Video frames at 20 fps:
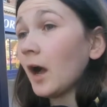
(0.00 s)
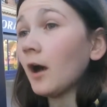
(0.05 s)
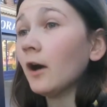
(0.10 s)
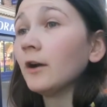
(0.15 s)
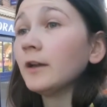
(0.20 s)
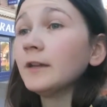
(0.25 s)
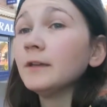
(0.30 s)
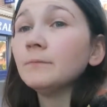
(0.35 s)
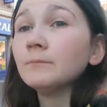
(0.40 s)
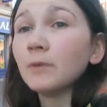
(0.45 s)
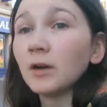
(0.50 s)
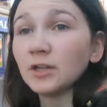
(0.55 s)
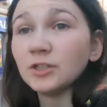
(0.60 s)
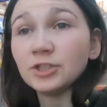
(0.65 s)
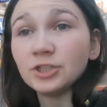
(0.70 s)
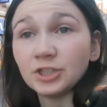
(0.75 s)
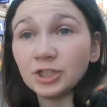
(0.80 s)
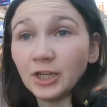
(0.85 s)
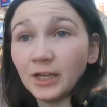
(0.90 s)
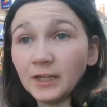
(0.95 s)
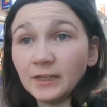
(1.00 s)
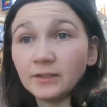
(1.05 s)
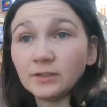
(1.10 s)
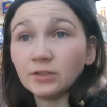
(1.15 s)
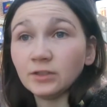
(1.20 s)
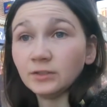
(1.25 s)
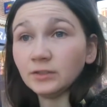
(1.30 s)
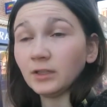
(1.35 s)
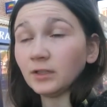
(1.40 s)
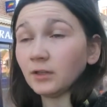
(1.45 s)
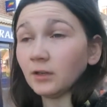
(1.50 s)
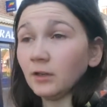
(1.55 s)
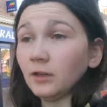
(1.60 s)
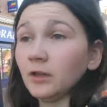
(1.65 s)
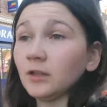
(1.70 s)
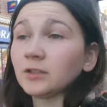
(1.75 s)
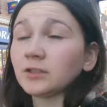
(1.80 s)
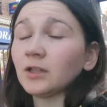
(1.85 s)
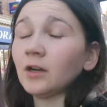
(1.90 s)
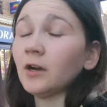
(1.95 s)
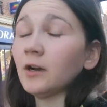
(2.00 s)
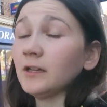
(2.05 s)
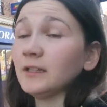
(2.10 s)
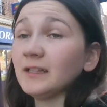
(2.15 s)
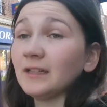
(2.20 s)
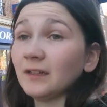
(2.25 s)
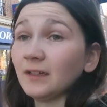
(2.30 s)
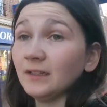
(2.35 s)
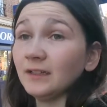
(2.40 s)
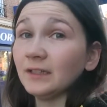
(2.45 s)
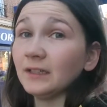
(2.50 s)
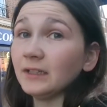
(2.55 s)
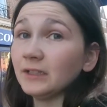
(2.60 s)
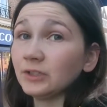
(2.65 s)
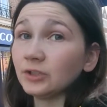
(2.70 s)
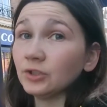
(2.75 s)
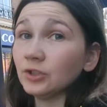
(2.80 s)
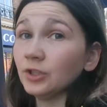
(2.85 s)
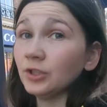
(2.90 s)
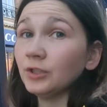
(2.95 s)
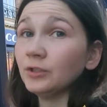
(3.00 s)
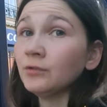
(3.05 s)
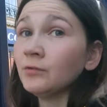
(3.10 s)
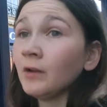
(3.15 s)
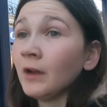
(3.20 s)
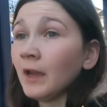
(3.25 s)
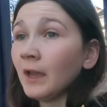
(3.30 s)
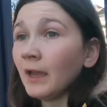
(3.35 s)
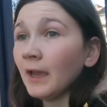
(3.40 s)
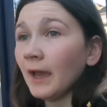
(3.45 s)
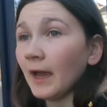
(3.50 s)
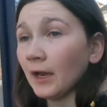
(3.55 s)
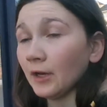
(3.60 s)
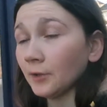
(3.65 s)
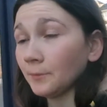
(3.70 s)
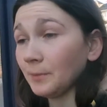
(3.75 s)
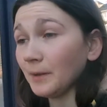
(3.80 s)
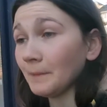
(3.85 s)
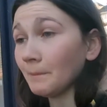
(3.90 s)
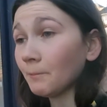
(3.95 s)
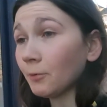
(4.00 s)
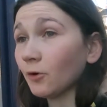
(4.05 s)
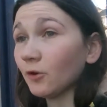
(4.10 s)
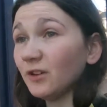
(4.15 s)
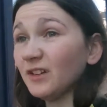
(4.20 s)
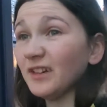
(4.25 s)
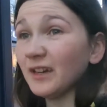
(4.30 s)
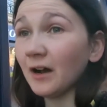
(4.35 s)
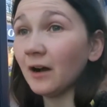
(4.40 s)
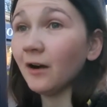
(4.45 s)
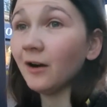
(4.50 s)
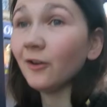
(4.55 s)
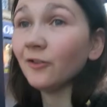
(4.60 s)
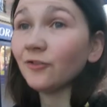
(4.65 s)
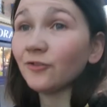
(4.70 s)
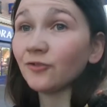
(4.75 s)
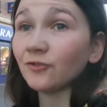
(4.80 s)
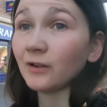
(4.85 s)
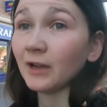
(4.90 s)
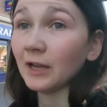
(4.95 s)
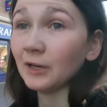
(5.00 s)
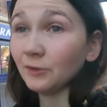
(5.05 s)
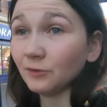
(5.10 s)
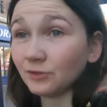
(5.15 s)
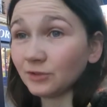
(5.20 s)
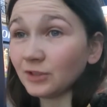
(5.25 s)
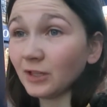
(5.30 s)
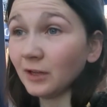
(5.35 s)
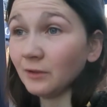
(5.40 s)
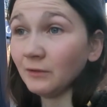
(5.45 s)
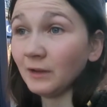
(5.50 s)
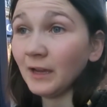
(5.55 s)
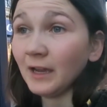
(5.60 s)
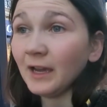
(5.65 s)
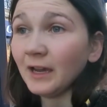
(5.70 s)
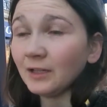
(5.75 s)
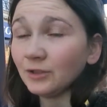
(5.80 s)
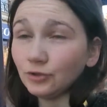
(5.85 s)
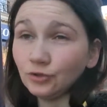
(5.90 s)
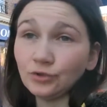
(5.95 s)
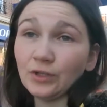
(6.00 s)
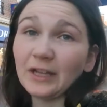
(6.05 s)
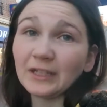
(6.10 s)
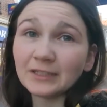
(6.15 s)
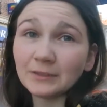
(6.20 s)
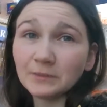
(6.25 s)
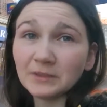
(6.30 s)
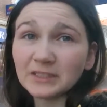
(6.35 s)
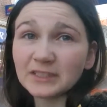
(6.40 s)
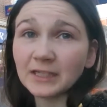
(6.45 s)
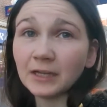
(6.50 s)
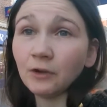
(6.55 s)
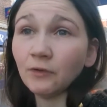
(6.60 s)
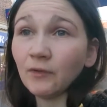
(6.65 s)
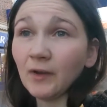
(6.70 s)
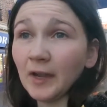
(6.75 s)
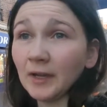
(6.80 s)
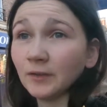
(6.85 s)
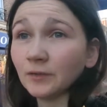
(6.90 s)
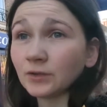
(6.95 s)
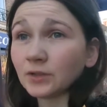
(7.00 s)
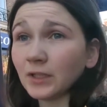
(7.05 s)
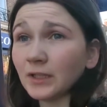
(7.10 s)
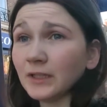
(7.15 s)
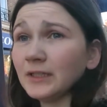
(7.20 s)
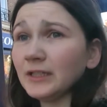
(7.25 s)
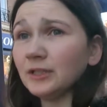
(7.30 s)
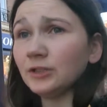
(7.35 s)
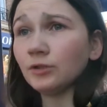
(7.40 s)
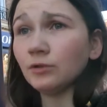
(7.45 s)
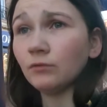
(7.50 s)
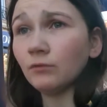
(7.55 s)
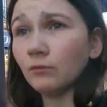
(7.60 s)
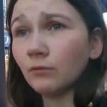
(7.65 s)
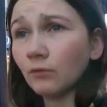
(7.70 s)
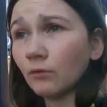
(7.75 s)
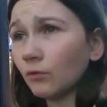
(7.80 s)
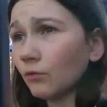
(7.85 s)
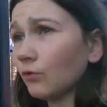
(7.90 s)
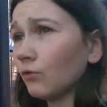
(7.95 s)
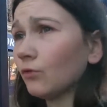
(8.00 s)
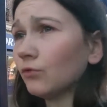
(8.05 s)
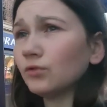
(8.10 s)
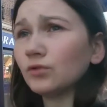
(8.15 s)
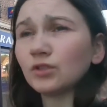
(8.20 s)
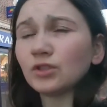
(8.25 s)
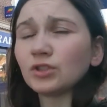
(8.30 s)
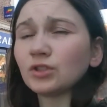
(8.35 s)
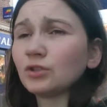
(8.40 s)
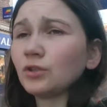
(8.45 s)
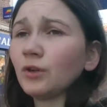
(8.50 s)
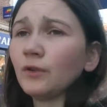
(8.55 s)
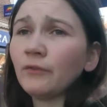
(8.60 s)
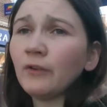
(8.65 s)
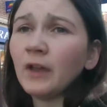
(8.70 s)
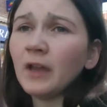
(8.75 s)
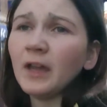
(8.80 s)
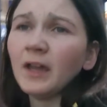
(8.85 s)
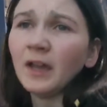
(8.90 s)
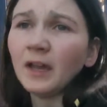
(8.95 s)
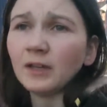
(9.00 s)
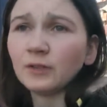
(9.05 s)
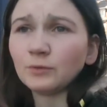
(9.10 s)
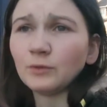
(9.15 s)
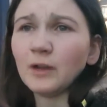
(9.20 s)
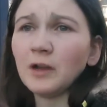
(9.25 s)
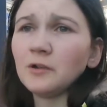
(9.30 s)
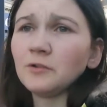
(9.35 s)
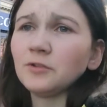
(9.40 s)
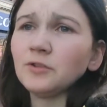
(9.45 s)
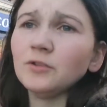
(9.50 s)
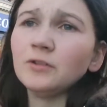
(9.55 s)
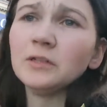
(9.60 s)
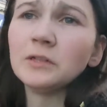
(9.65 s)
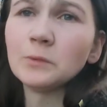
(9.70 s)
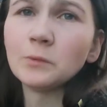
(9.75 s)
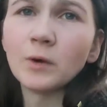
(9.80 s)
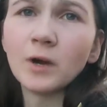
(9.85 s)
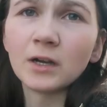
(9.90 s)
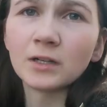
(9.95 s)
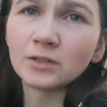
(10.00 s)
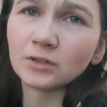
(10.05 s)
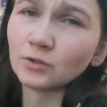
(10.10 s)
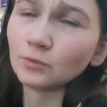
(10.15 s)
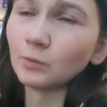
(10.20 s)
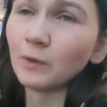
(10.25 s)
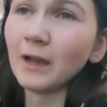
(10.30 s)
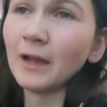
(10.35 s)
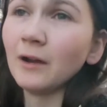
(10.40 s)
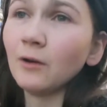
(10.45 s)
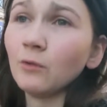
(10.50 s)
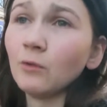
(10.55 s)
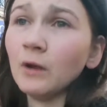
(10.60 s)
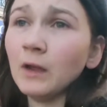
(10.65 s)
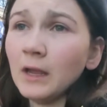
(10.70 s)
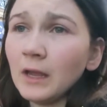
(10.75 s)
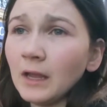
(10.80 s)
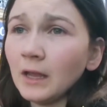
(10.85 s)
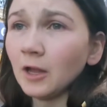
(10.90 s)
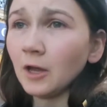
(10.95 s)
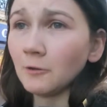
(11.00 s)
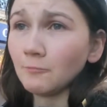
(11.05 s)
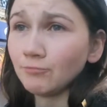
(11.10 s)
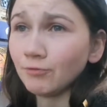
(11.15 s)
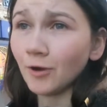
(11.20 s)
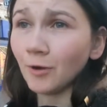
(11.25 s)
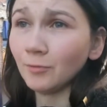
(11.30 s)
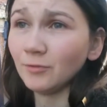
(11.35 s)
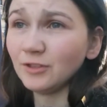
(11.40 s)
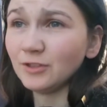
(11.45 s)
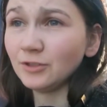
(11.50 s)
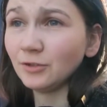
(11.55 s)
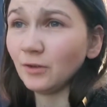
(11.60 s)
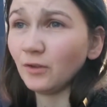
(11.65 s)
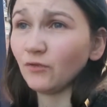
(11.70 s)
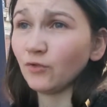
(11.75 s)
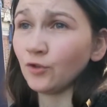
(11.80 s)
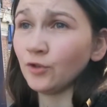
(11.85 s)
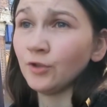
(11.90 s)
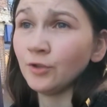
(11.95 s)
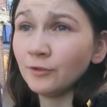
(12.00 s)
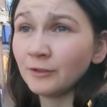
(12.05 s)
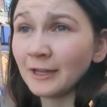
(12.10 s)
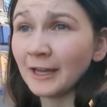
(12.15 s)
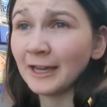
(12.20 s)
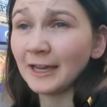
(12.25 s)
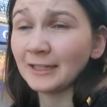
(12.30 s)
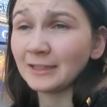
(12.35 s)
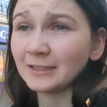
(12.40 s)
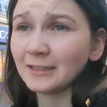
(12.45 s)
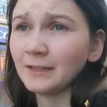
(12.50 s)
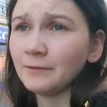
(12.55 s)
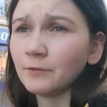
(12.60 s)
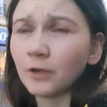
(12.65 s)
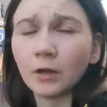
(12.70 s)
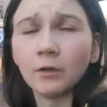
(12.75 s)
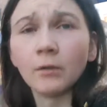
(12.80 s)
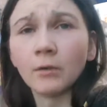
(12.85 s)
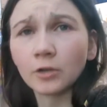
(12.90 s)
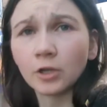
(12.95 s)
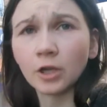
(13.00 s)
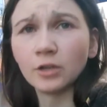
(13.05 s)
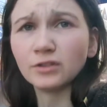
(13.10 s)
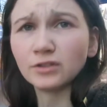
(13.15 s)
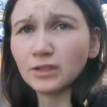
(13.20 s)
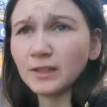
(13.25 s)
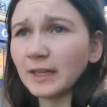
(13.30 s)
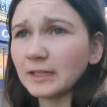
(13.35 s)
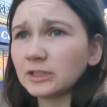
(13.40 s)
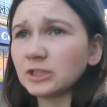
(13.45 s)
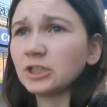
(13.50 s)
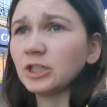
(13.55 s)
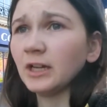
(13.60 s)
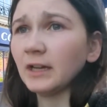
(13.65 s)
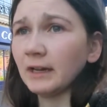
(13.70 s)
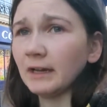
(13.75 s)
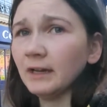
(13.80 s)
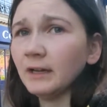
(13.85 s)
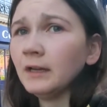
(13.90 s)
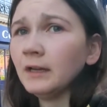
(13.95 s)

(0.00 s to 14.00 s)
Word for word: iron my shit because I got lots of ironing I need to do, and I've been putting it off, and also to myself, and also need to do all the stuff as well, uni work as well, like probably do it from UCAS, even though I'm not going to next year,